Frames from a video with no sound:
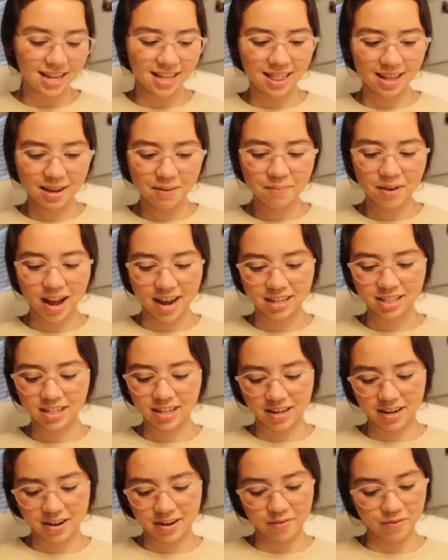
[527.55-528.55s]
I think I'm
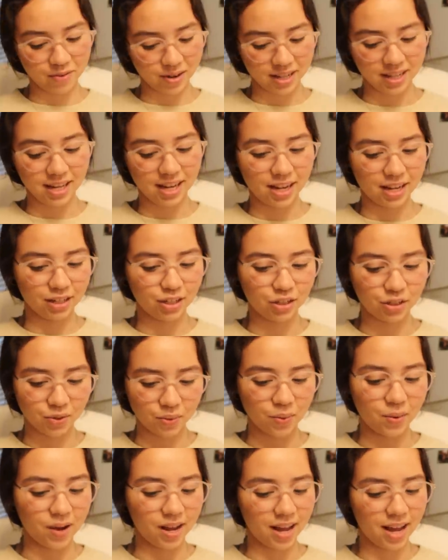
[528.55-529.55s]
actually gonna really
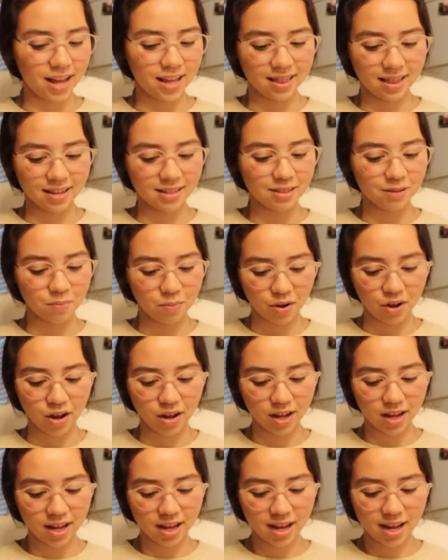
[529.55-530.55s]
enjoy this
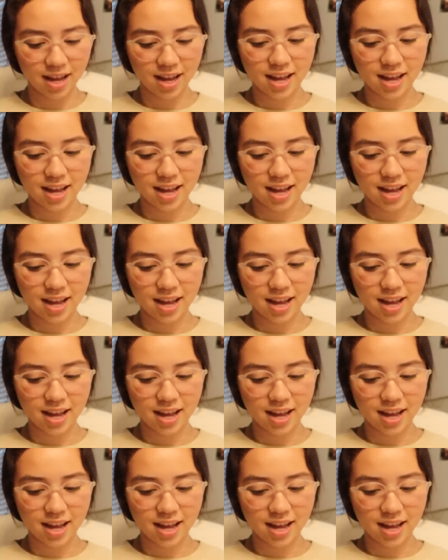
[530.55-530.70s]
book.